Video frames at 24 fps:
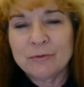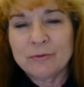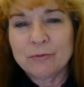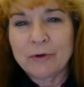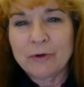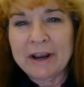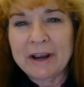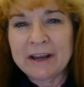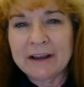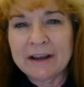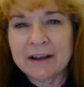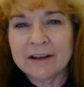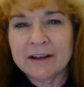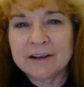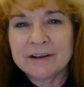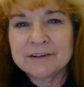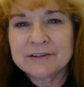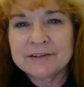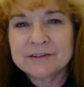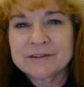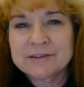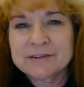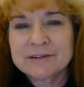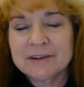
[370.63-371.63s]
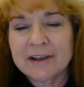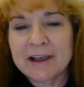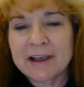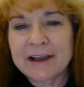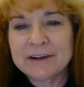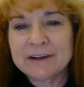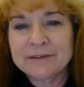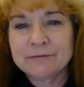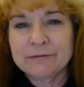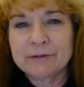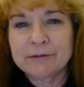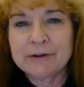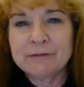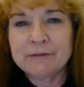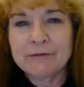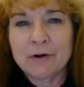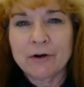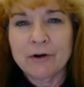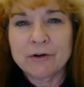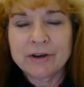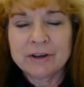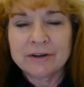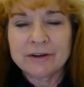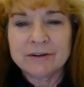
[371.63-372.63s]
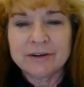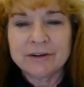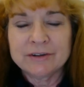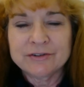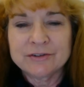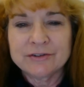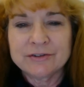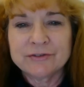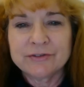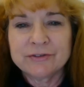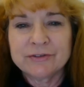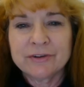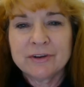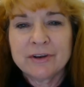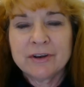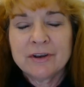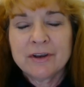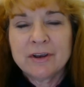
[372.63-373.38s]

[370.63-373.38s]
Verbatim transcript: weightless slash freefall conditions